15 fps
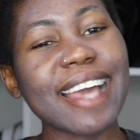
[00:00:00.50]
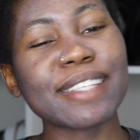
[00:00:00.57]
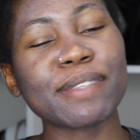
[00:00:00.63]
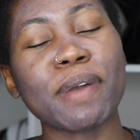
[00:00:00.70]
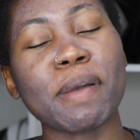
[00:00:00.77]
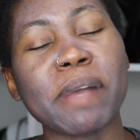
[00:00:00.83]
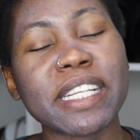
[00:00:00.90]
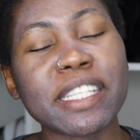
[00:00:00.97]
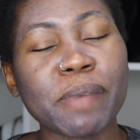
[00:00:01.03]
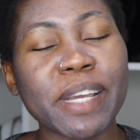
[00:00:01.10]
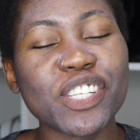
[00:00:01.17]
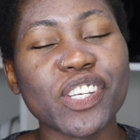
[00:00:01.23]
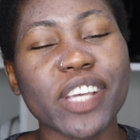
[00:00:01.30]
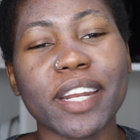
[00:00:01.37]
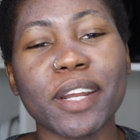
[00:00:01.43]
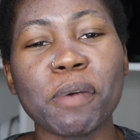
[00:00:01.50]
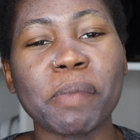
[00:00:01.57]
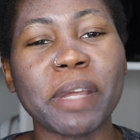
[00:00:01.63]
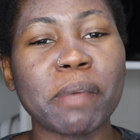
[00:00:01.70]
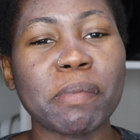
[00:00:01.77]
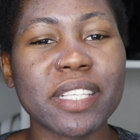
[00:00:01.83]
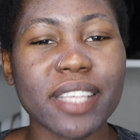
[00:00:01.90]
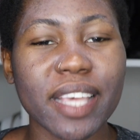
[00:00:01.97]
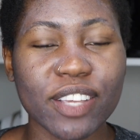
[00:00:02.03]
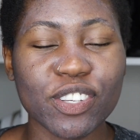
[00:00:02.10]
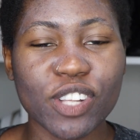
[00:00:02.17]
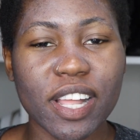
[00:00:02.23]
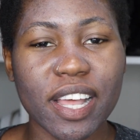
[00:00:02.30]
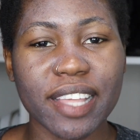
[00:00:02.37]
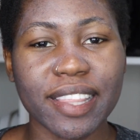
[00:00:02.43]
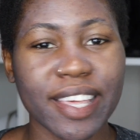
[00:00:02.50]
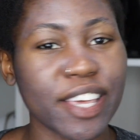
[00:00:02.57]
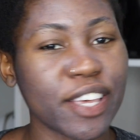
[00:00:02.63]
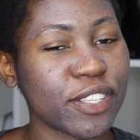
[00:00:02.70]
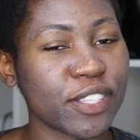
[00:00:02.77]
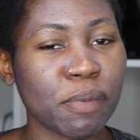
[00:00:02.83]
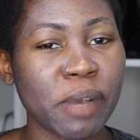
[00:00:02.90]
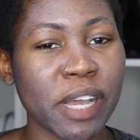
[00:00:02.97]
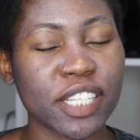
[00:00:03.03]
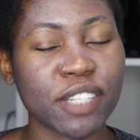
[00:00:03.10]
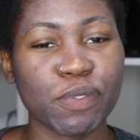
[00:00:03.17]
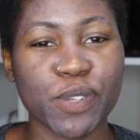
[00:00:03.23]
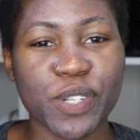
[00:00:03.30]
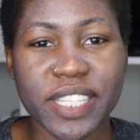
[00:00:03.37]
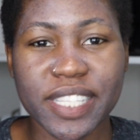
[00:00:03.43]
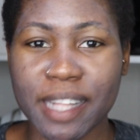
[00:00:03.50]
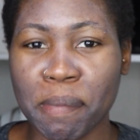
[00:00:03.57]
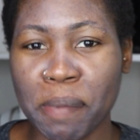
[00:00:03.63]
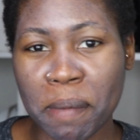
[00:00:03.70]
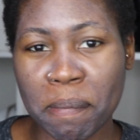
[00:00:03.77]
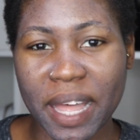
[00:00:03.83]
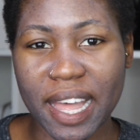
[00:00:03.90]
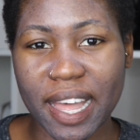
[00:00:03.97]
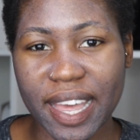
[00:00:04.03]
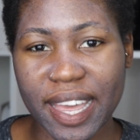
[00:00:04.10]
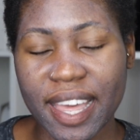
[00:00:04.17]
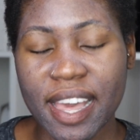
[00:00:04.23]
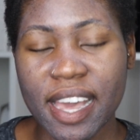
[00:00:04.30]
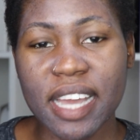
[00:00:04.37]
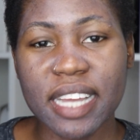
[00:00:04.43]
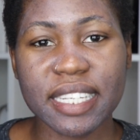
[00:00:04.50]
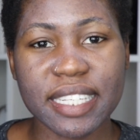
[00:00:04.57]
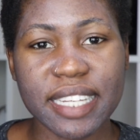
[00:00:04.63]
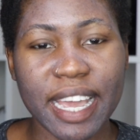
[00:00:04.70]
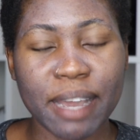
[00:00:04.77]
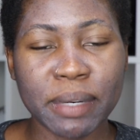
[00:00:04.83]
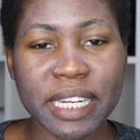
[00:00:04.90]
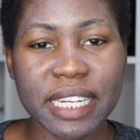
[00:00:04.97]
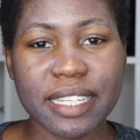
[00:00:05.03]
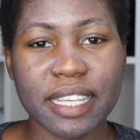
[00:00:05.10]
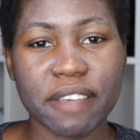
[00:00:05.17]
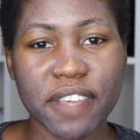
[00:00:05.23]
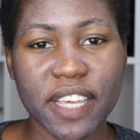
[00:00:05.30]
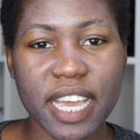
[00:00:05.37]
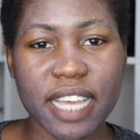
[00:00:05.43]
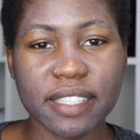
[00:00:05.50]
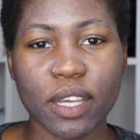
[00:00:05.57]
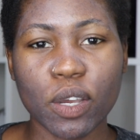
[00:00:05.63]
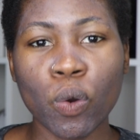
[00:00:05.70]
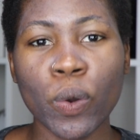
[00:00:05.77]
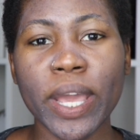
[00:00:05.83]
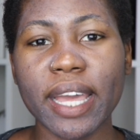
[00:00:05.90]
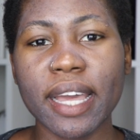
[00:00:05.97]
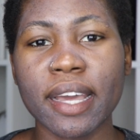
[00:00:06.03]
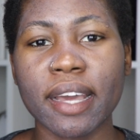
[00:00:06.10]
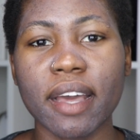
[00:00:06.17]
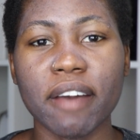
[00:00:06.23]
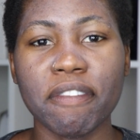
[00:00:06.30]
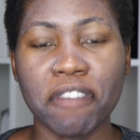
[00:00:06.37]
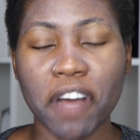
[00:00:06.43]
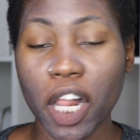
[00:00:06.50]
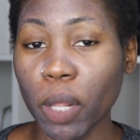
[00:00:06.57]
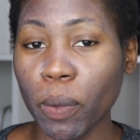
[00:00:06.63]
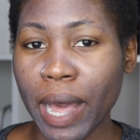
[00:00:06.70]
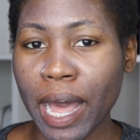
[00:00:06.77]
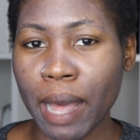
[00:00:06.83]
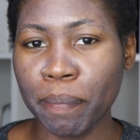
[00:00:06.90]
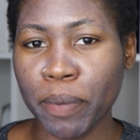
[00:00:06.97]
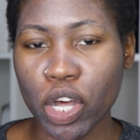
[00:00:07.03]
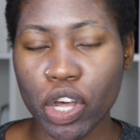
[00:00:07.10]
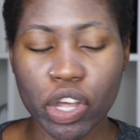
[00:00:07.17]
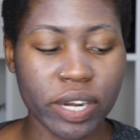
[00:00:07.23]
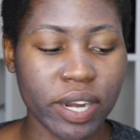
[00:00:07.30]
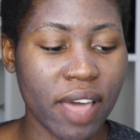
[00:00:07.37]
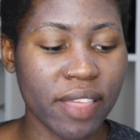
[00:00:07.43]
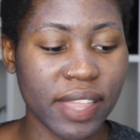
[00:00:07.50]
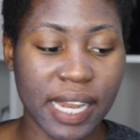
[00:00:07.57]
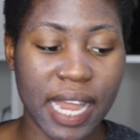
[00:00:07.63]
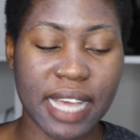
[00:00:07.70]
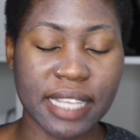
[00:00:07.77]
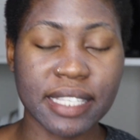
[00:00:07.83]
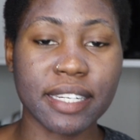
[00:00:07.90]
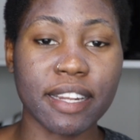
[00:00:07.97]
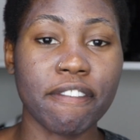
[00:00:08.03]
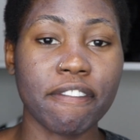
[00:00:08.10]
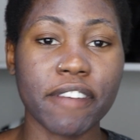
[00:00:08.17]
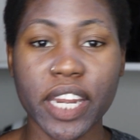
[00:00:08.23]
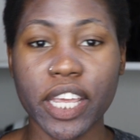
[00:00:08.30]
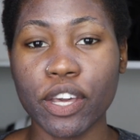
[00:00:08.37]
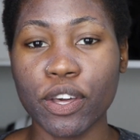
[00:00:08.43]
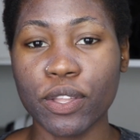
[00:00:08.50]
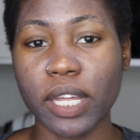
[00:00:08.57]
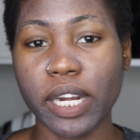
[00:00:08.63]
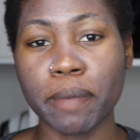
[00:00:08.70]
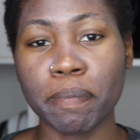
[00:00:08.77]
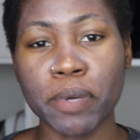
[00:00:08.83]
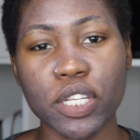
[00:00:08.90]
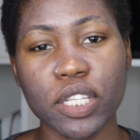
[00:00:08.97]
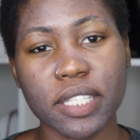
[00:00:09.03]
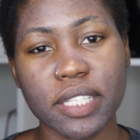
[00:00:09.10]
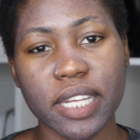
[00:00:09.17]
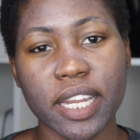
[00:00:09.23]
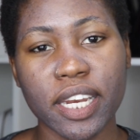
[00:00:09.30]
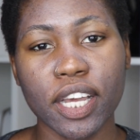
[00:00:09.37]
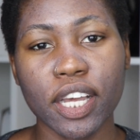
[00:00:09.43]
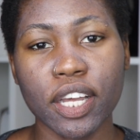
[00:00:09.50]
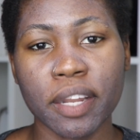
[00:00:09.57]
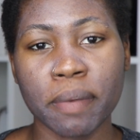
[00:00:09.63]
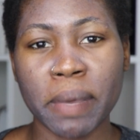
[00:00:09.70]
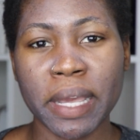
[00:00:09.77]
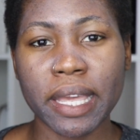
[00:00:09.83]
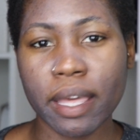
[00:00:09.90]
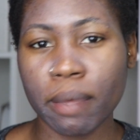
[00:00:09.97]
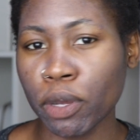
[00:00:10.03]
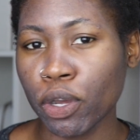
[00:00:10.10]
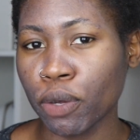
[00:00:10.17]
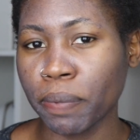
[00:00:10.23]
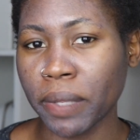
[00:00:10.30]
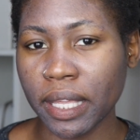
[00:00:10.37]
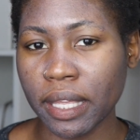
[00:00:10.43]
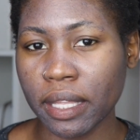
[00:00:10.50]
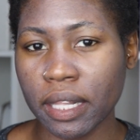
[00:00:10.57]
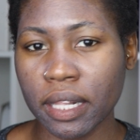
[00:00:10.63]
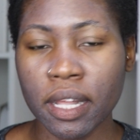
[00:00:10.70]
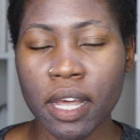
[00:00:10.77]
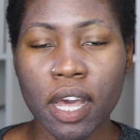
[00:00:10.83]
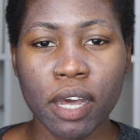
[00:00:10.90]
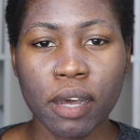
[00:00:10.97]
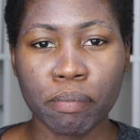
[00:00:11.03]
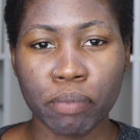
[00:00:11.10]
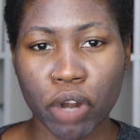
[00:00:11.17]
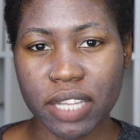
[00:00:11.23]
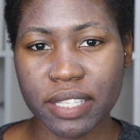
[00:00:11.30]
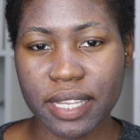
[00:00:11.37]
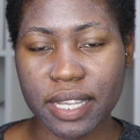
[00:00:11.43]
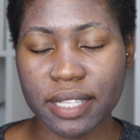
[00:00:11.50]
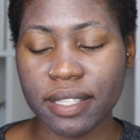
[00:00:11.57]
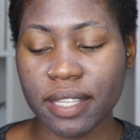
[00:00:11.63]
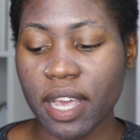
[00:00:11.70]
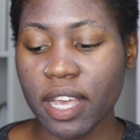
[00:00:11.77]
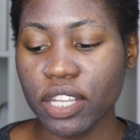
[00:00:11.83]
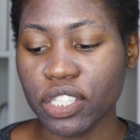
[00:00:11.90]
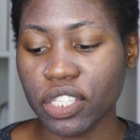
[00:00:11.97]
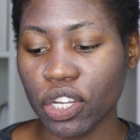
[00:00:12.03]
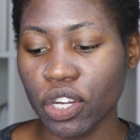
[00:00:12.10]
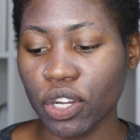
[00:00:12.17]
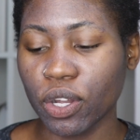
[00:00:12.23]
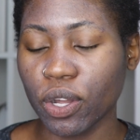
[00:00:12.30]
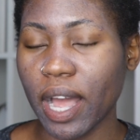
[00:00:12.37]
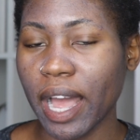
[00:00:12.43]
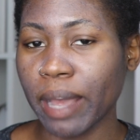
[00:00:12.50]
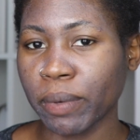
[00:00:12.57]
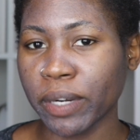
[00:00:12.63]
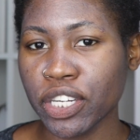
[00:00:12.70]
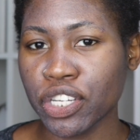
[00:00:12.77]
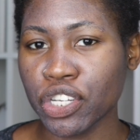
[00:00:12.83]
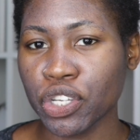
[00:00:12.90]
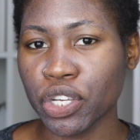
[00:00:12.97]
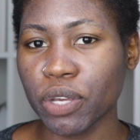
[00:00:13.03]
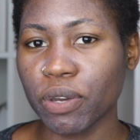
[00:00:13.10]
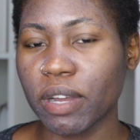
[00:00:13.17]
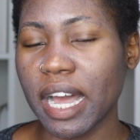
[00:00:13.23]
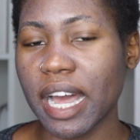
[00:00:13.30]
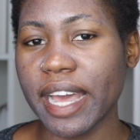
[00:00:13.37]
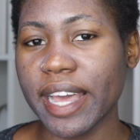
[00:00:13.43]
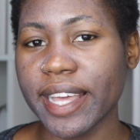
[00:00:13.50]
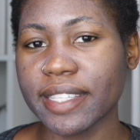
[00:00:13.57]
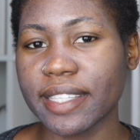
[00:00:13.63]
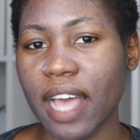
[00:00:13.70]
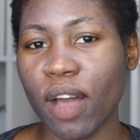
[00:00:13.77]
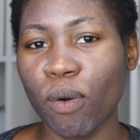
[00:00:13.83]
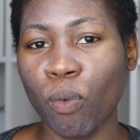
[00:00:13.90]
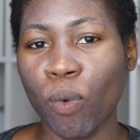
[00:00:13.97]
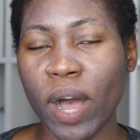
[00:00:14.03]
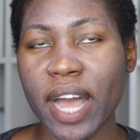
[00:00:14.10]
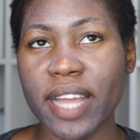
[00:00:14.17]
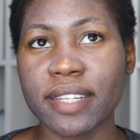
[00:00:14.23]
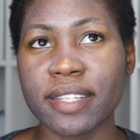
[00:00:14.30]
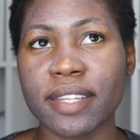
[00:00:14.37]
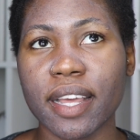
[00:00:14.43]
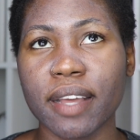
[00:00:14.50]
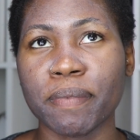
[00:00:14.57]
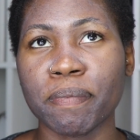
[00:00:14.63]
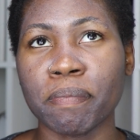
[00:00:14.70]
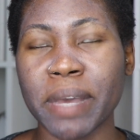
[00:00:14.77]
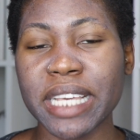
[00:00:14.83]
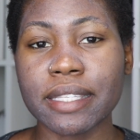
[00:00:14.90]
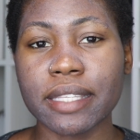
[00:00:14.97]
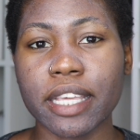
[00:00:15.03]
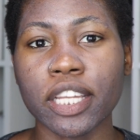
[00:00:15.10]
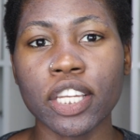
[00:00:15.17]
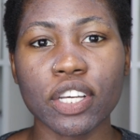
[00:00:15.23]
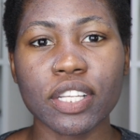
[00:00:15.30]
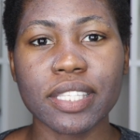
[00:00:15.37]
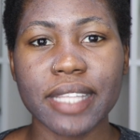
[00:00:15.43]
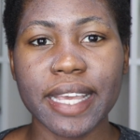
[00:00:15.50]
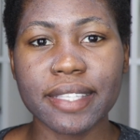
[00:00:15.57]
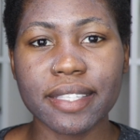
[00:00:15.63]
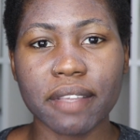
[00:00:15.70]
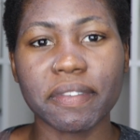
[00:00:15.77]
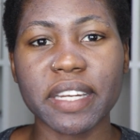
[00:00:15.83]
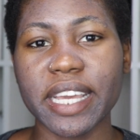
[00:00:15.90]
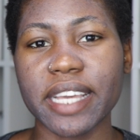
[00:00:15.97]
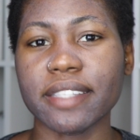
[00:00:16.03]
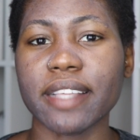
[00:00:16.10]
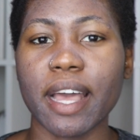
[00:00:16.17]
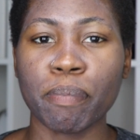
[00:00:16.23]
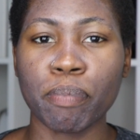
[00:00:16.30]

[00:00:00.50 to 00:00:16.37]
welcome back to my channel. My name is Angela. Thank you so much for stopping by. Today I wanted to give you guys a quick follow-up on the last video that I posted on my chemical peel process. So I wanted to show you guys what my skin looks like 7 days